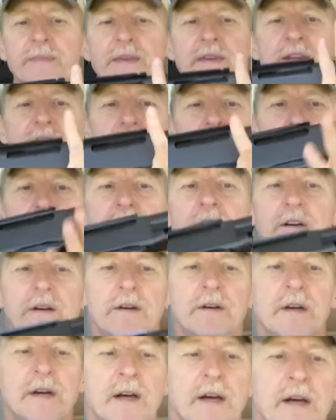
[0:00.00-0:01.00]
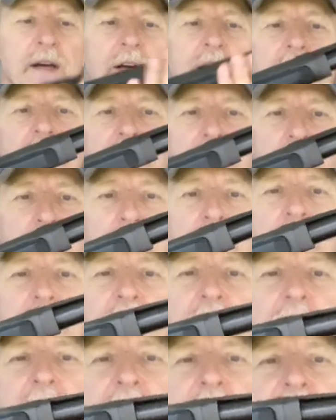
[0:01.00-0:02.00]
This one here is
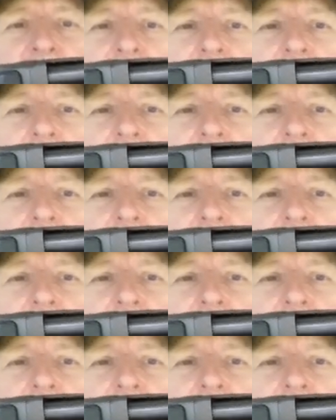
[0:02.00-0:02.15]
really nice